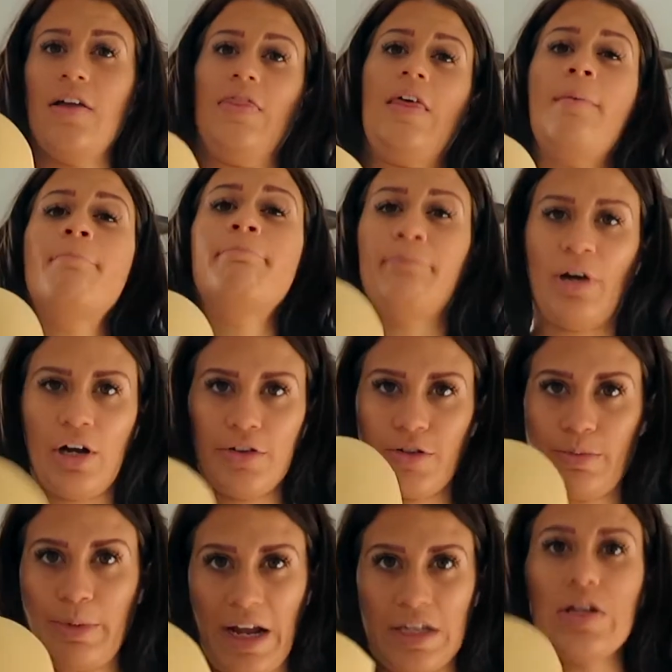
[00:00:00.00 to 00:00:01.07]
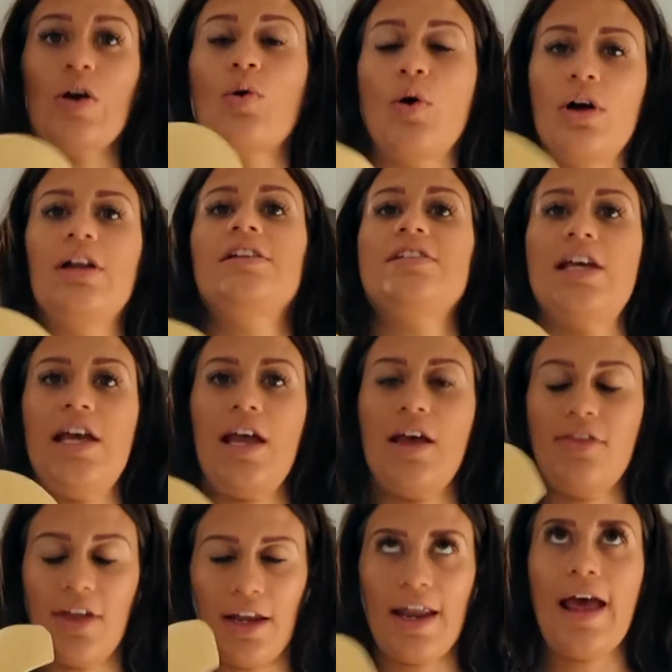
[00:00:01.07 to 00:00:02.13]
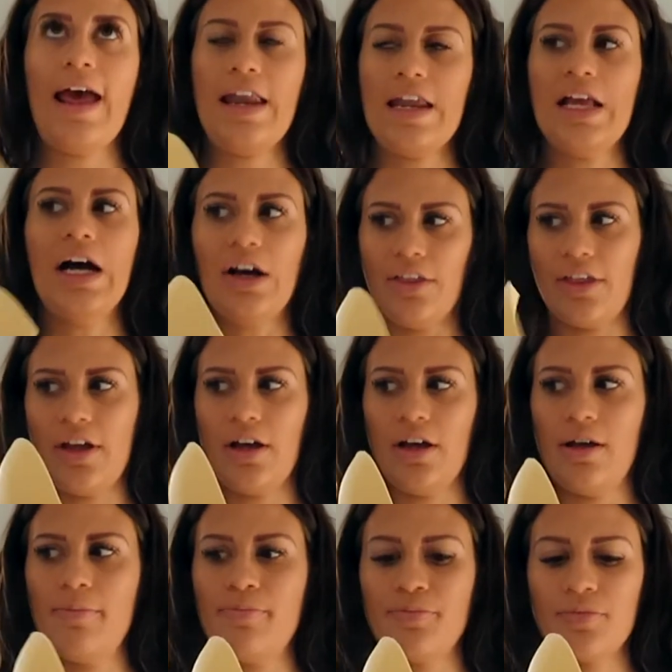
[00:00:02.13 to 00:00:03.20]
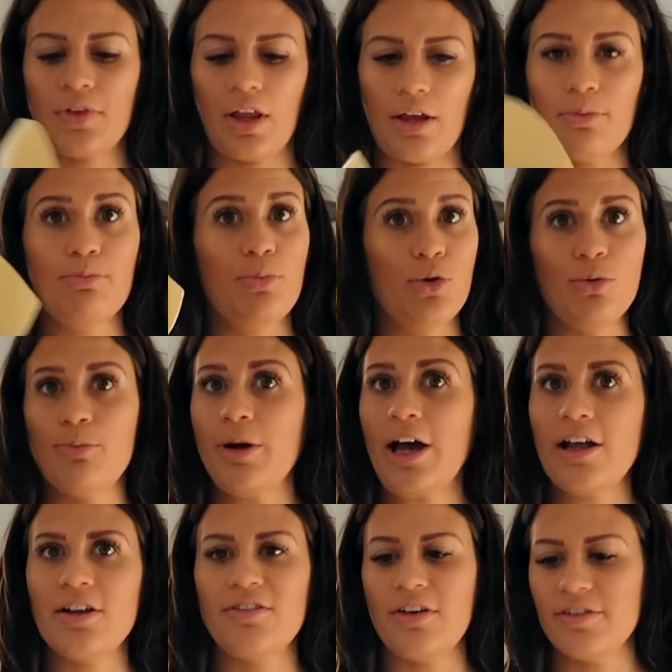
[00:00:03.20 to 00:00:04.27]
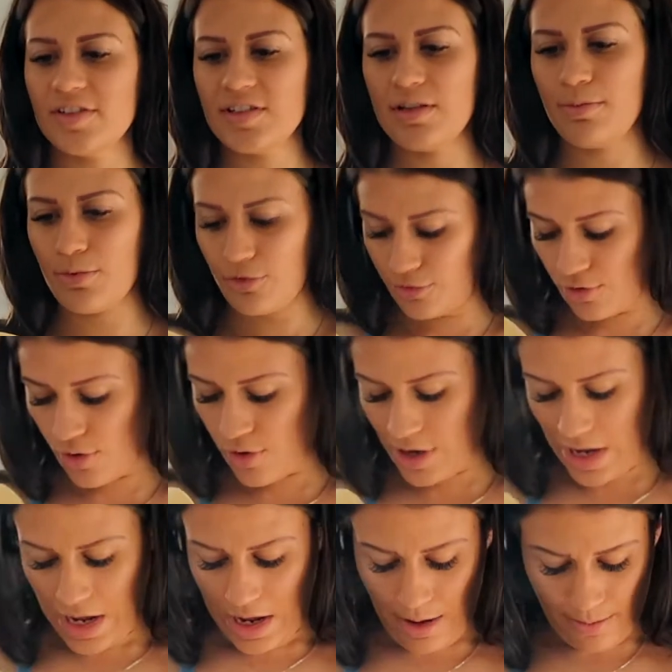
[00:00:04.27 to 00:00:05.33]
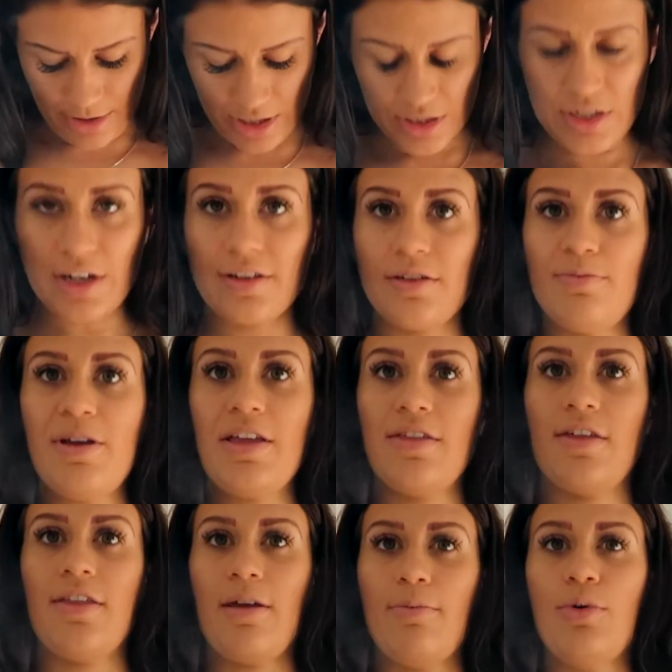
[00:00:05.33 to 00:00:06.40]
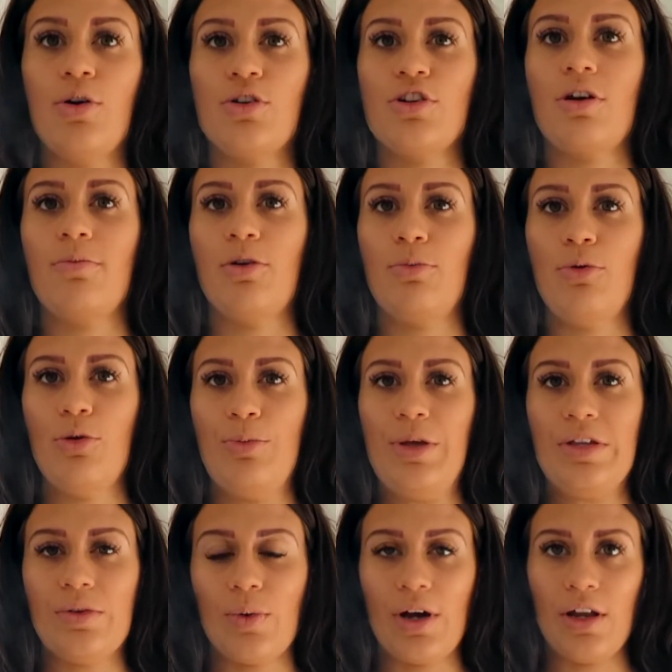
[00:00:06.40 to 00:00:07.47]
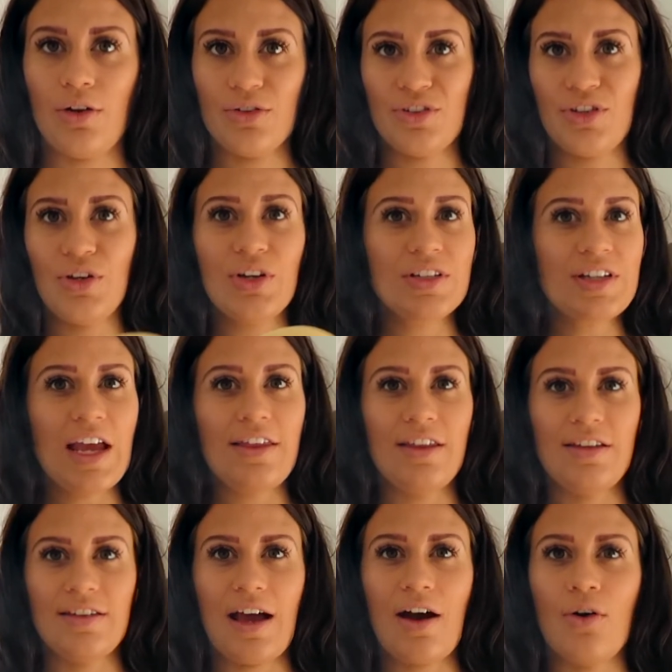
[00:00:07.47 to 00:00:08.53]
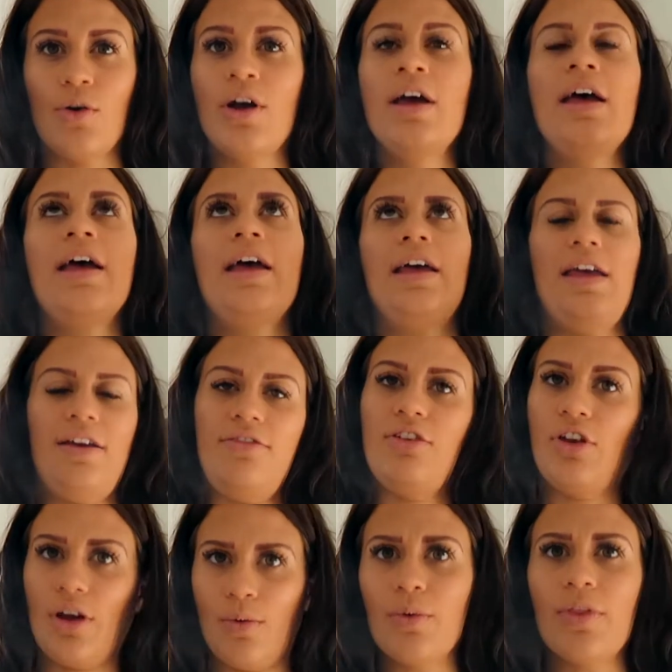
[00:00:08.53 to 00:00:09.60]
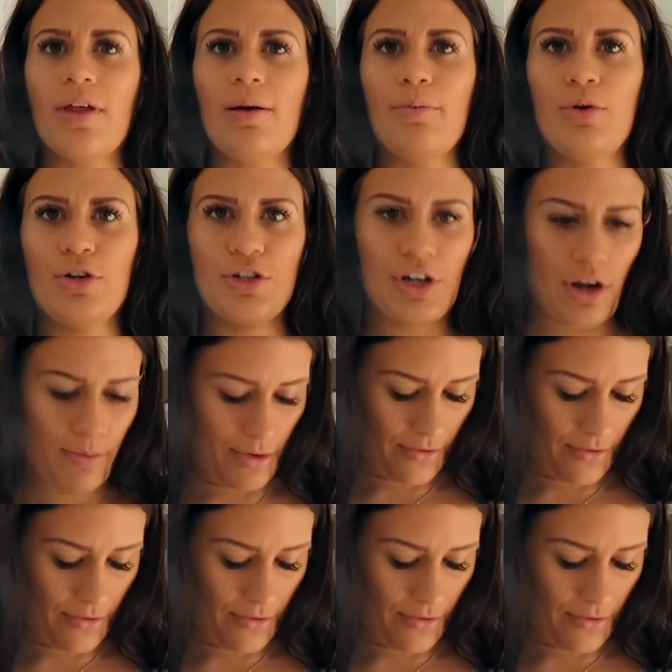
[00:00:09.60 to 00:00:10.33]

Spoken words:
They're much better quality than any other like boob pad I've ever seen before, but it does mean that they push up your boobies quite a lot. So you can take these out if you don't want that push up.